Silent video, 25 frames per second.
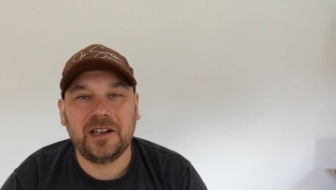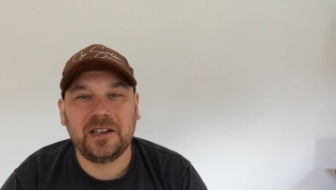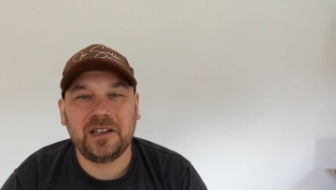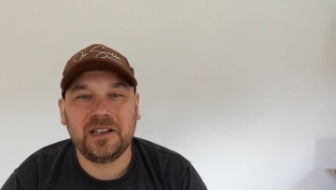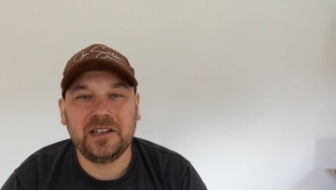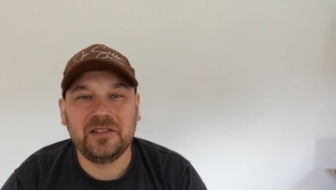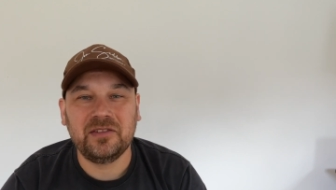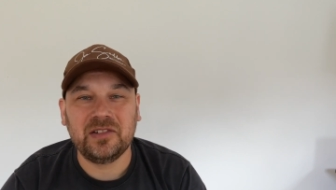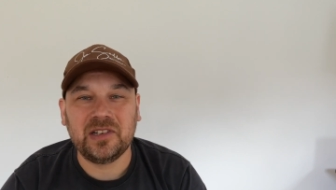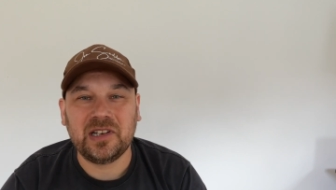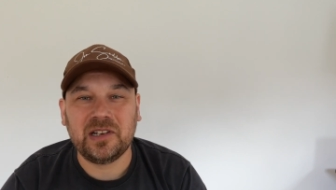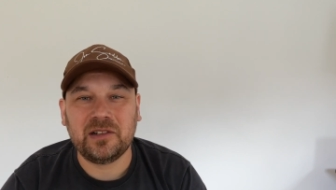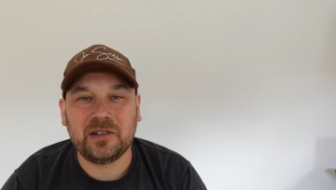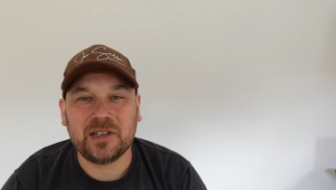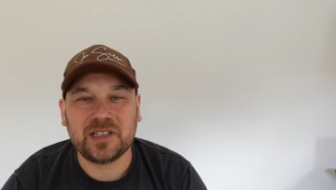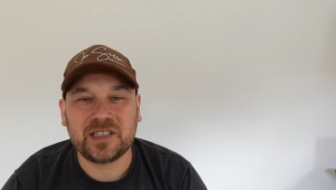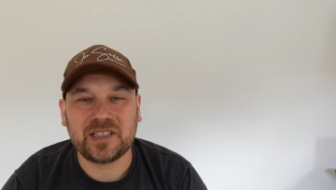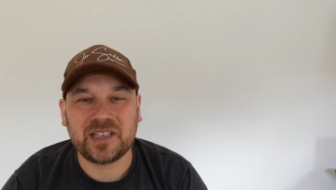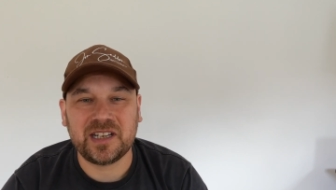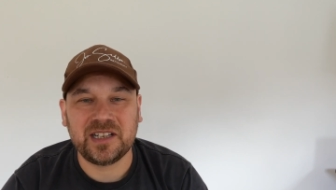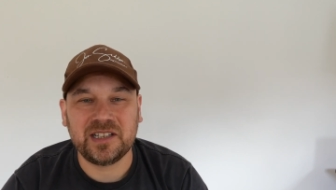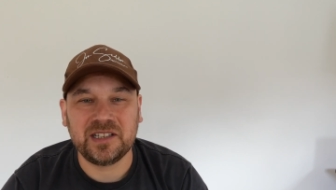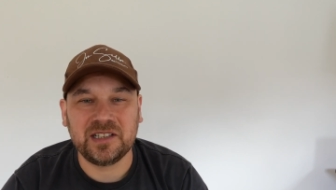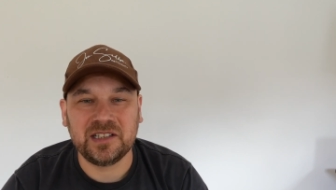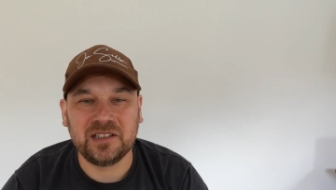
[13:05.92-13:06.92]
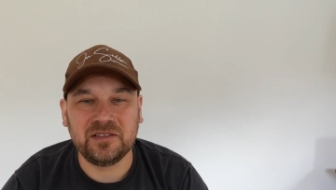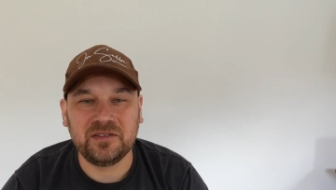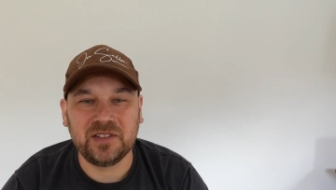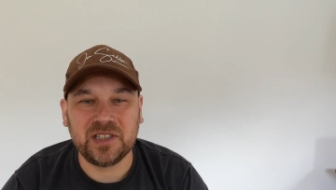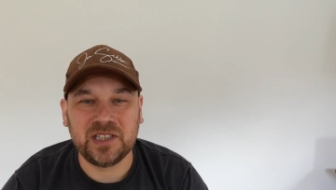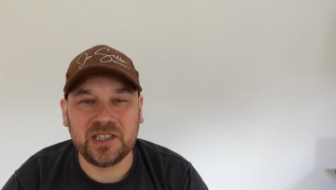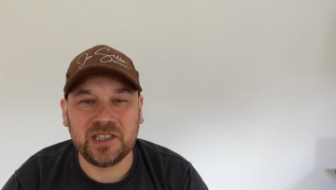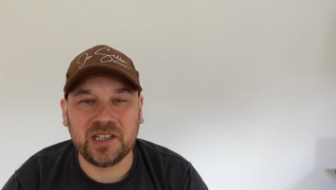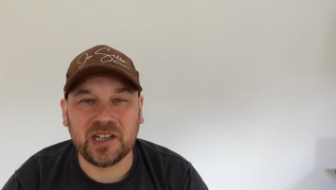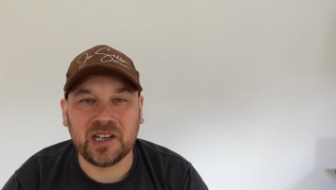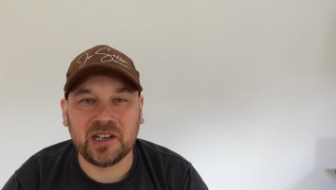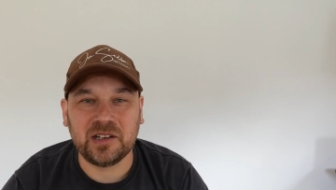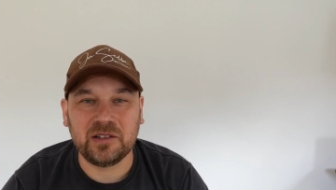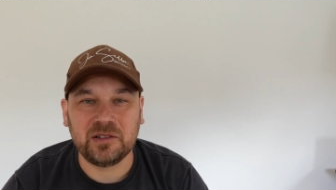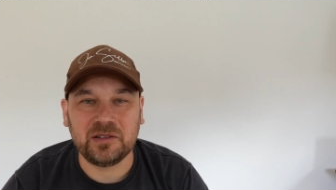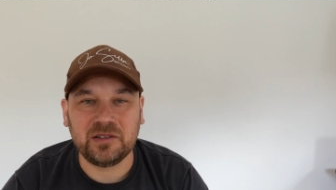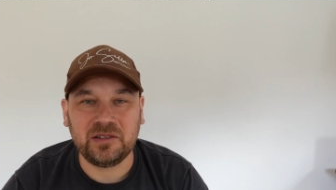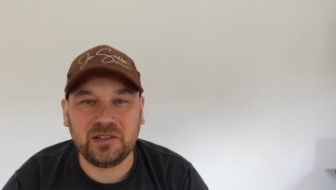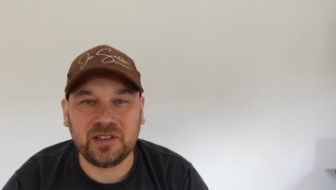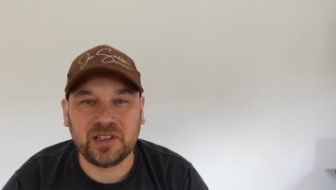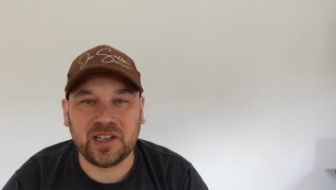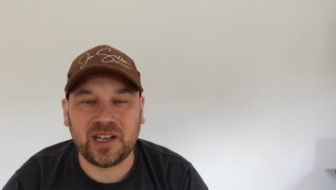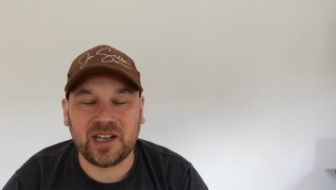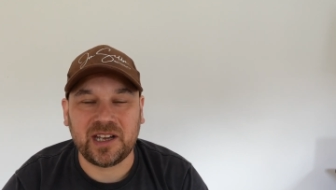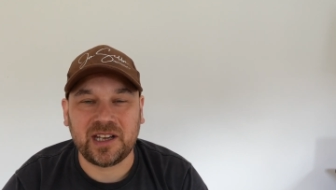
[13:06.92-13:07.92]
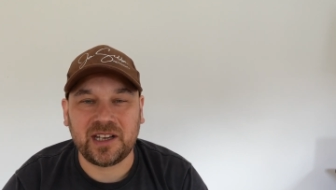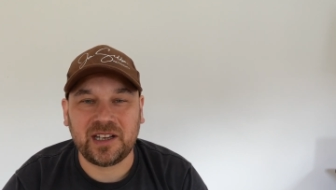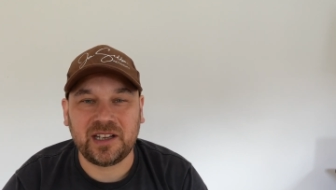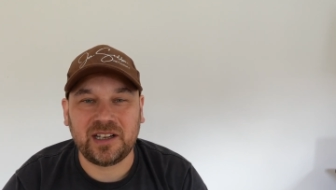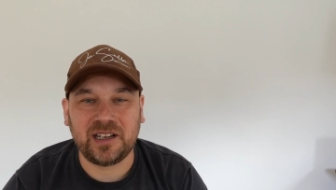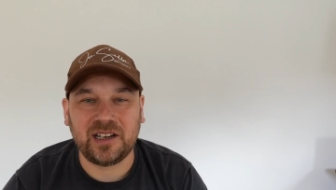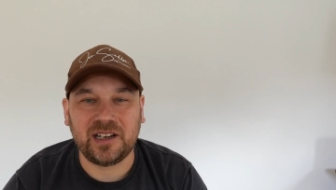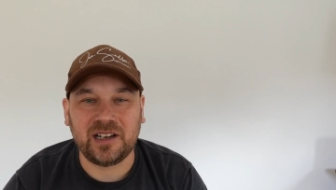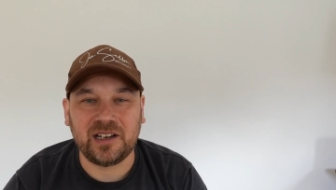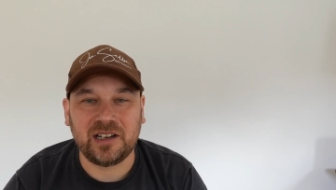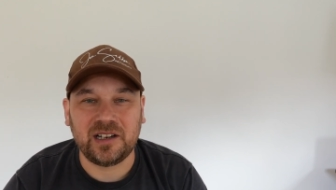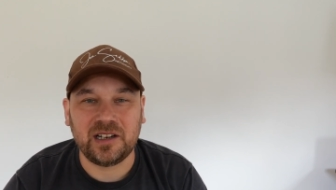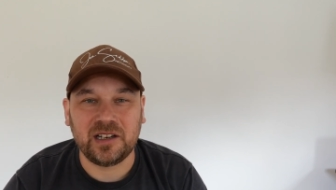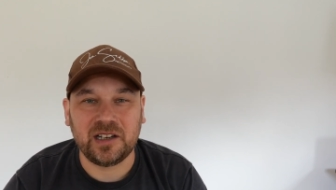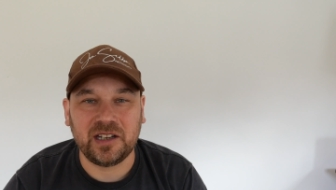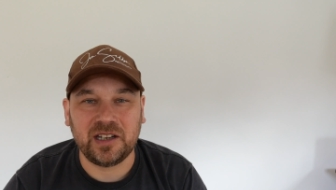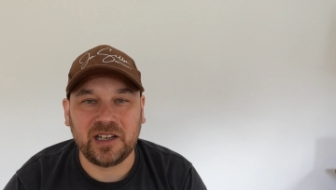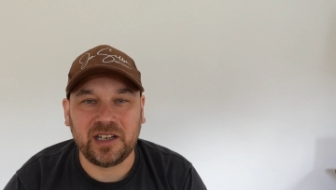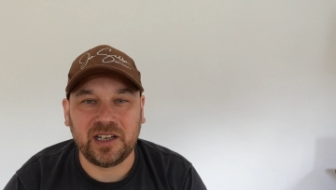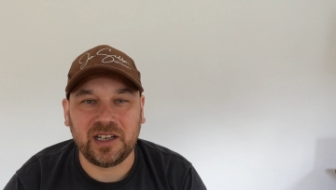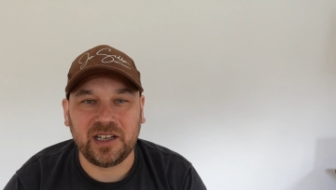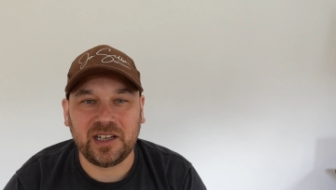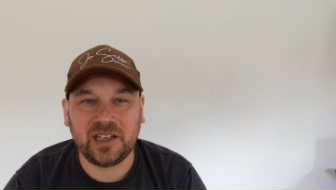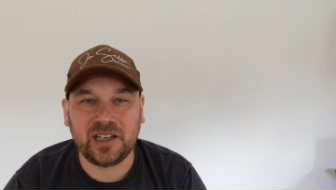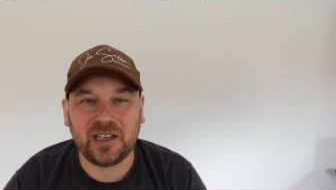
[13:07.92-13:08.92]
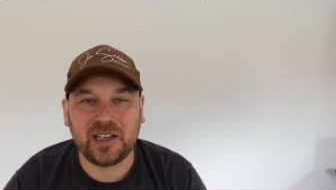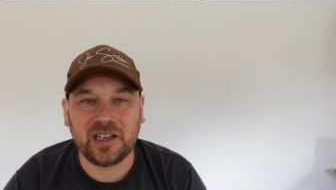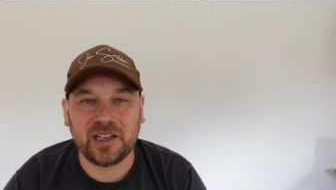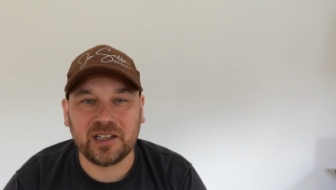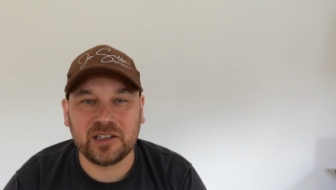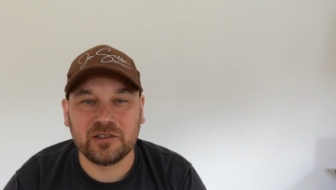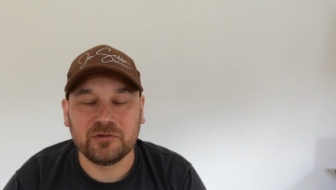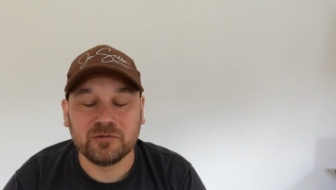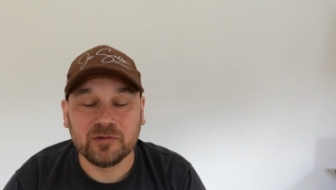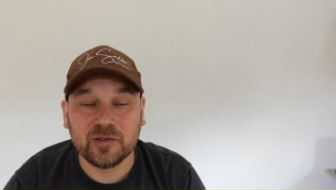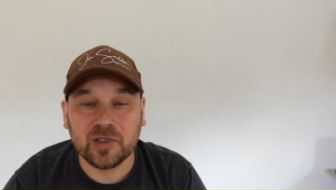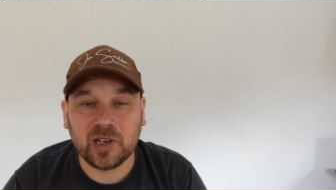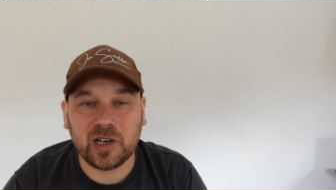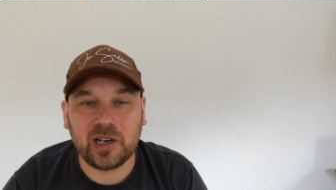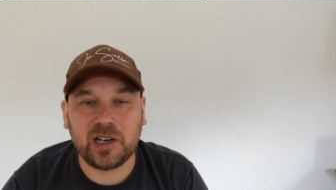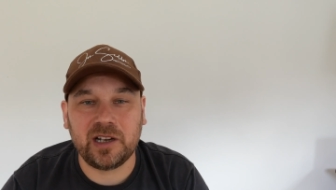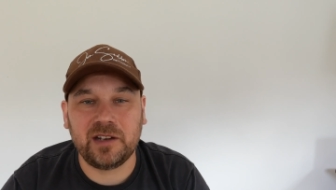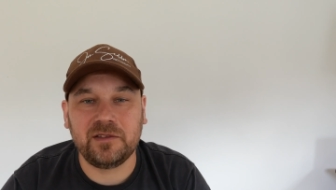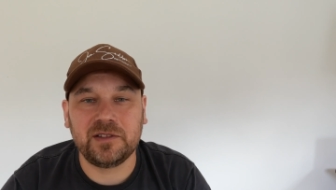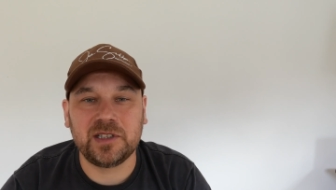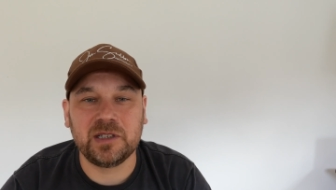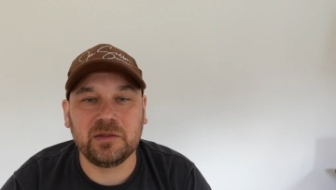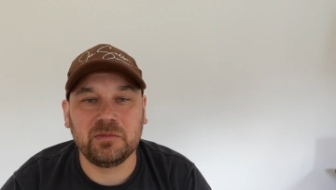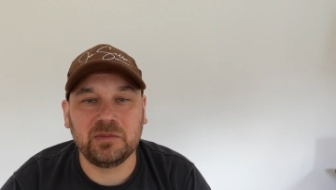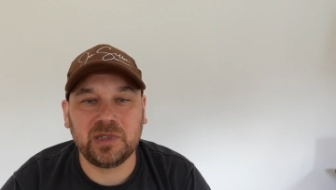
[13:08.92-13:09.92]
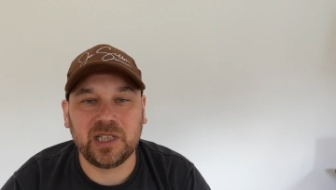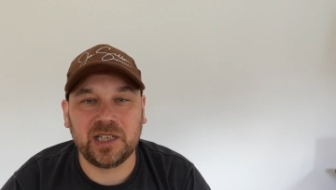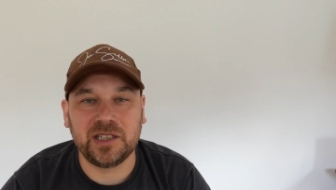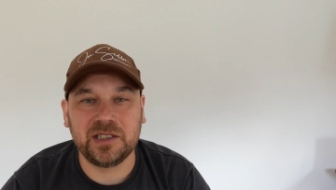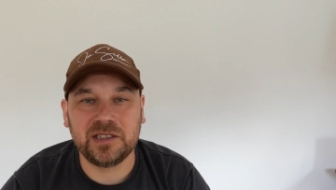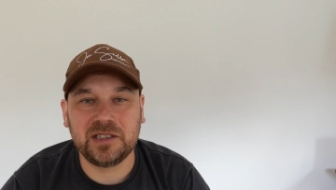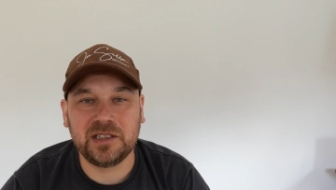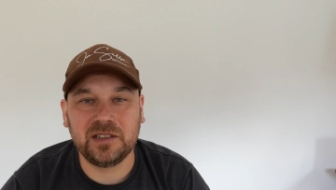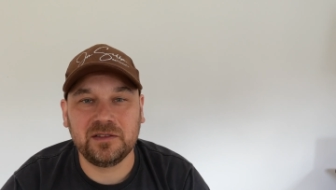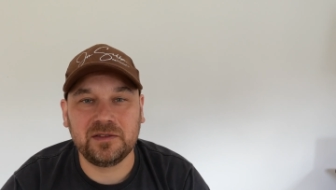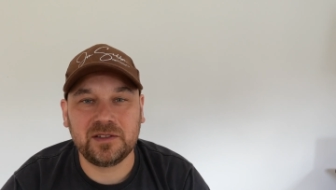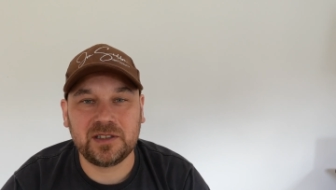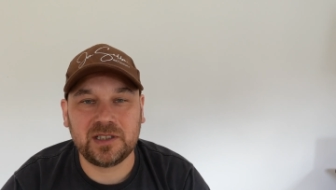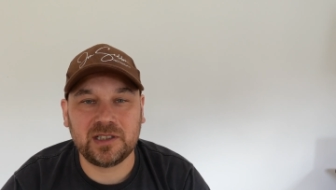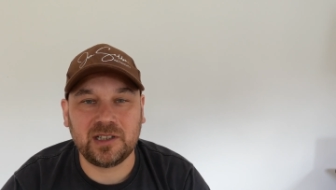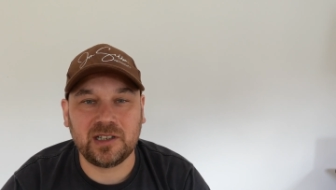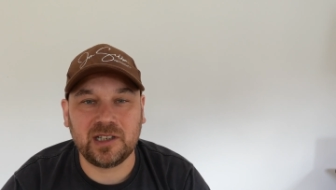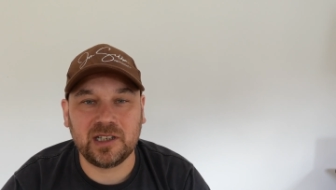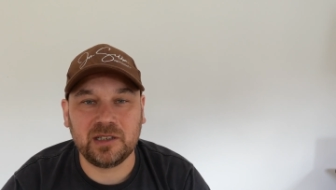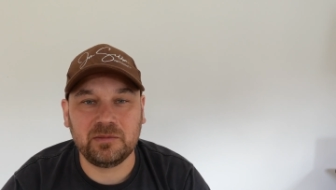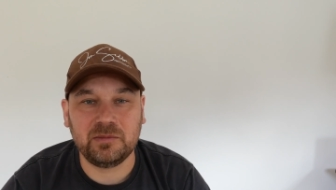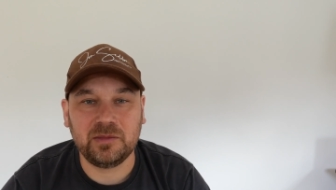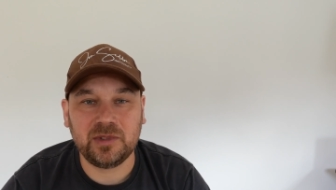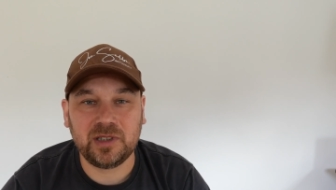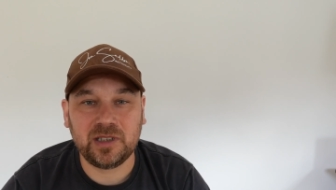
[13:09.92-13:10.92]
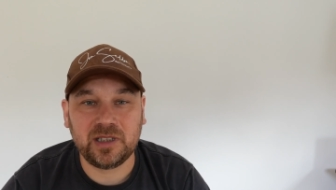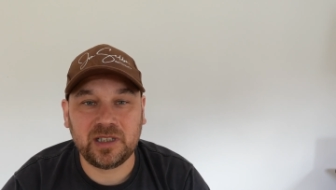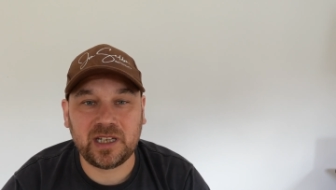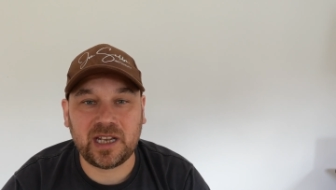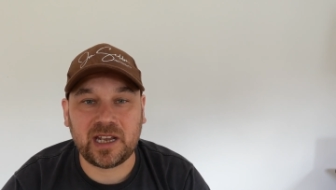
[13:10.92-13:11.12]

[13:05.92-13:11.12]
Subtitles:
even though I said in the video that I had arrived in plenty of time,